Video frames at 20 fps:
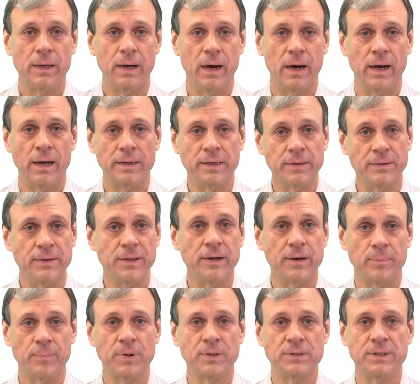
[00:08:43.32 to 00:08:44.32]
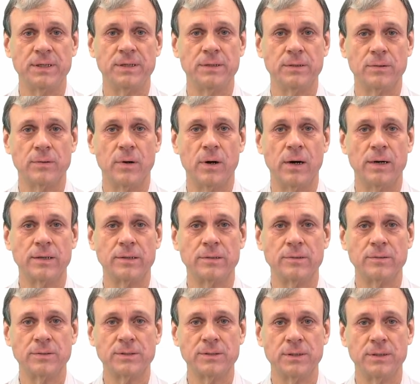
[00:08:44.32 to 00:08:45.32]
in their particular
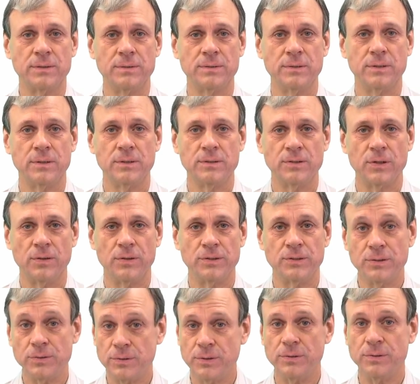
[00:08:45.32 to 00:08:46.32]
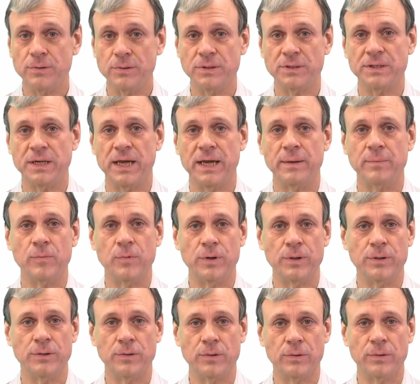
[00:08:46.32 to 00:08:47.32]
articles, so that you can do the same
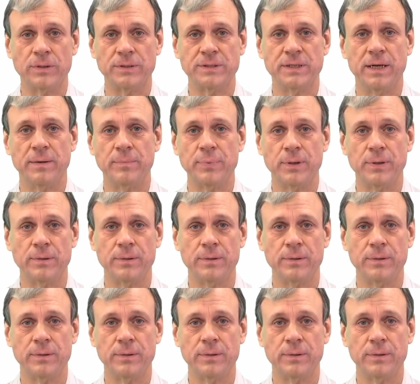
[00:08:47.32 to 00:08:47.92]
with your exemplar.